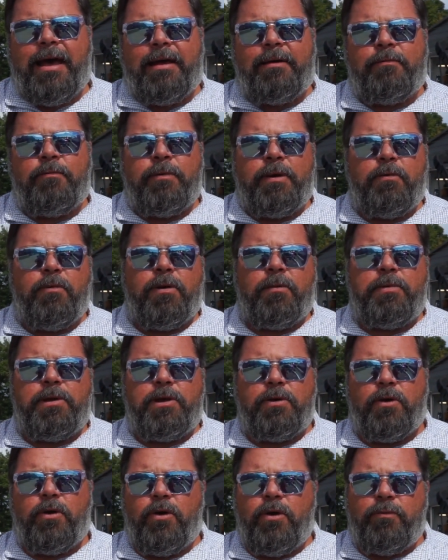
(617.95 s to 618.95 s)
we want to be
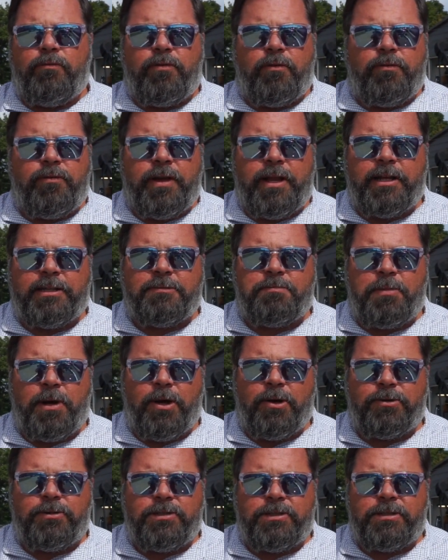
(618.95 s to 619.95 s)
your home for Phoenix
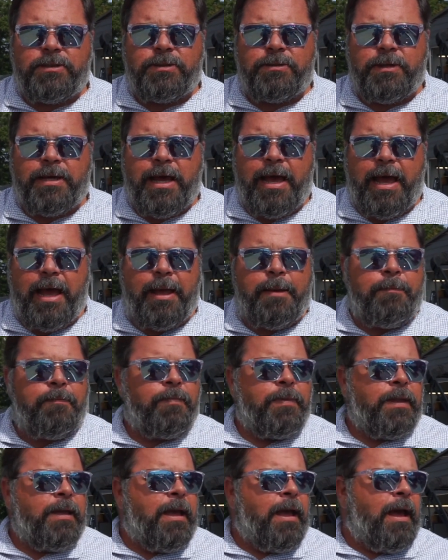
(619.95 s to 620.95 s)
boats, okay?
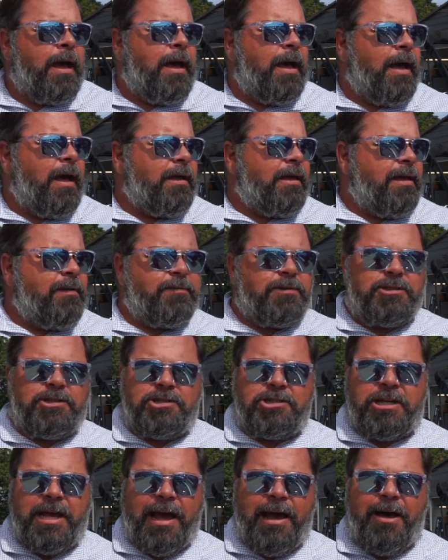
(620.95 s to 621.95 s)
Give us a
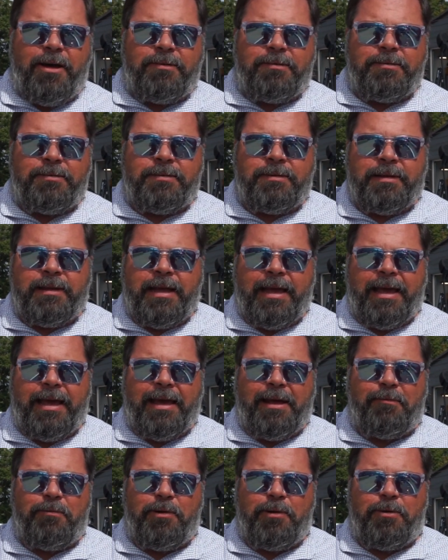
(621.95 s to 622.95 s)
shout,
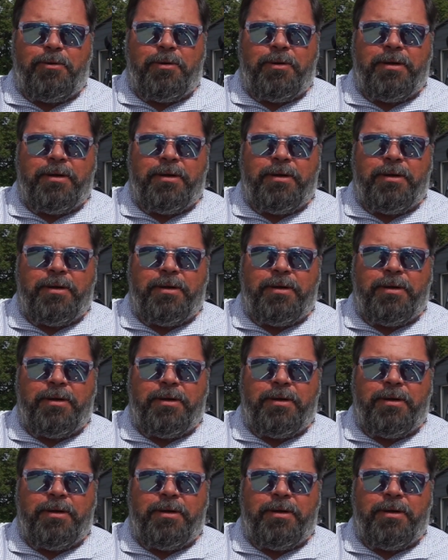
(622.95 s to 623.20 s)
and we'll